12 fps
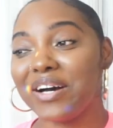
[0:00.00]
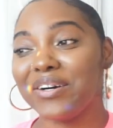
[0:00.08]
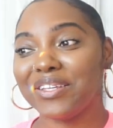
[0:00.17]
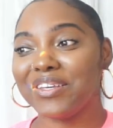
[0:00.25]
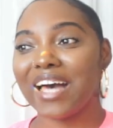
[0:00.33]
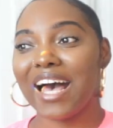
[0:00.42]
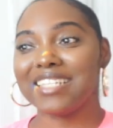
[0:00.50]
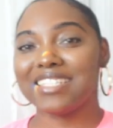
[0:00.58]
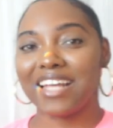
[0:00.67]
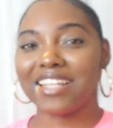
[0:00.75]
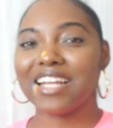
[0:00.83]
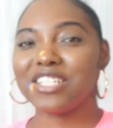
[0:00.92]
so you guys,
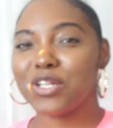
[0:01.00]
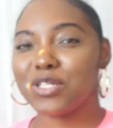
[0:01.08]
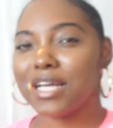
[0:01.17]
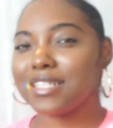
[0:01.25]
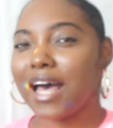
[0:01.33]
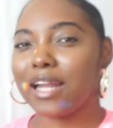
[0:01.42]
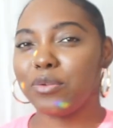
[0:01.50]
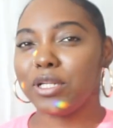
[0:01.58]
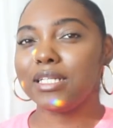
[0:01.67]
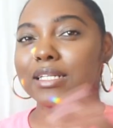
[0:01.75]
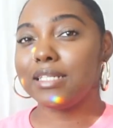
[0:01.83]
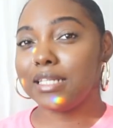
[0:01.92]
now that I showed you guys how to
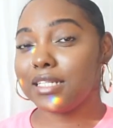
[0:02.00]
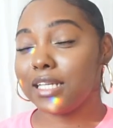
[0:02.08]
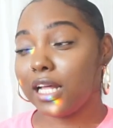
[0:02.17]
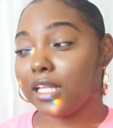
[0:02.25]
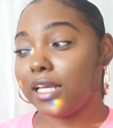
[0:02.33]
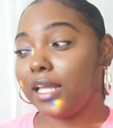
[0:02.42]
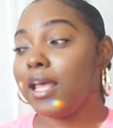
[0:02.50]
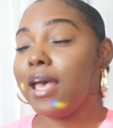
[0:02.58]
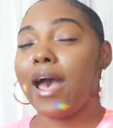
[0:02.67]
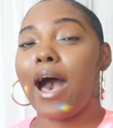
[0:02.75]
really detail it,